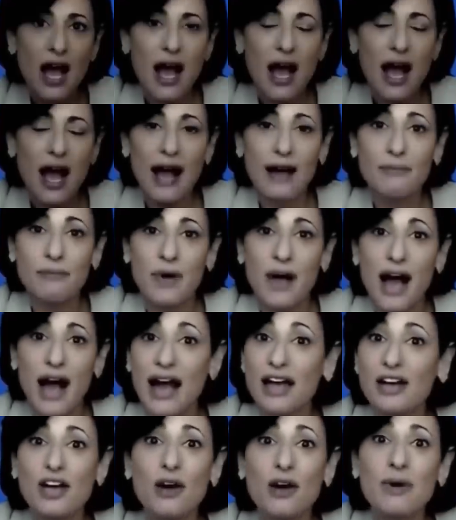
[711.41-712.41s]
Um, I
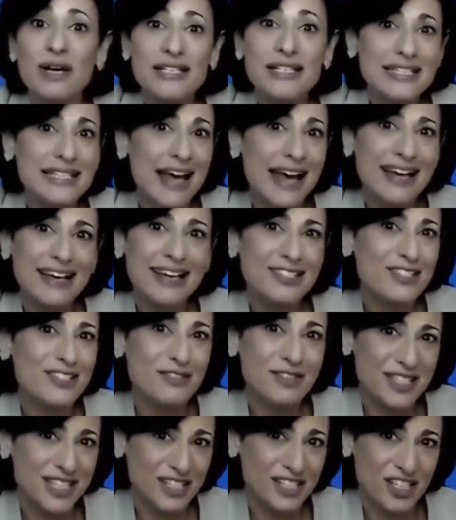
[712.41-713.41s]
know what it's like as a
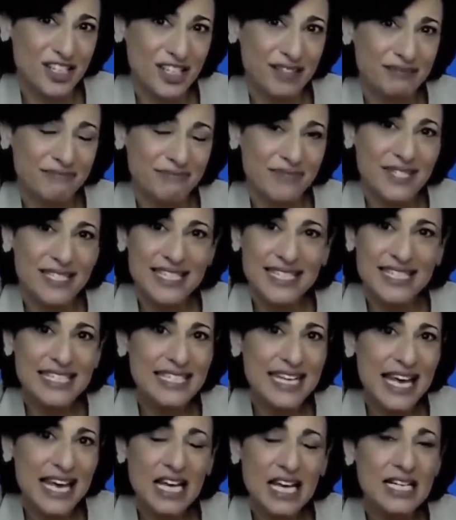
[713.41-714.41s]
physician to
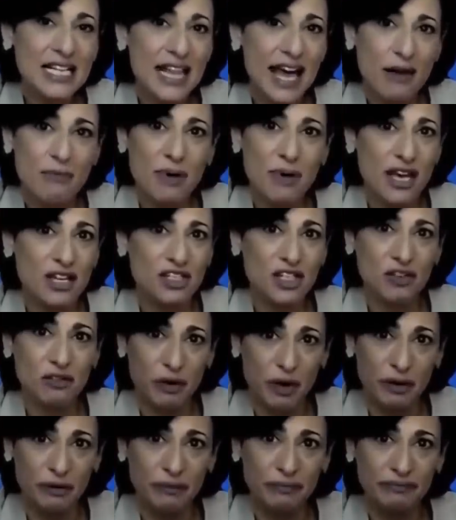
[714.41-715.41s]
stand in that patient
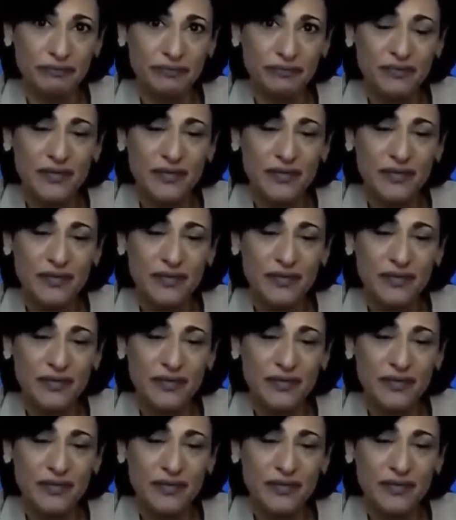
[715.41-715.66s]
room,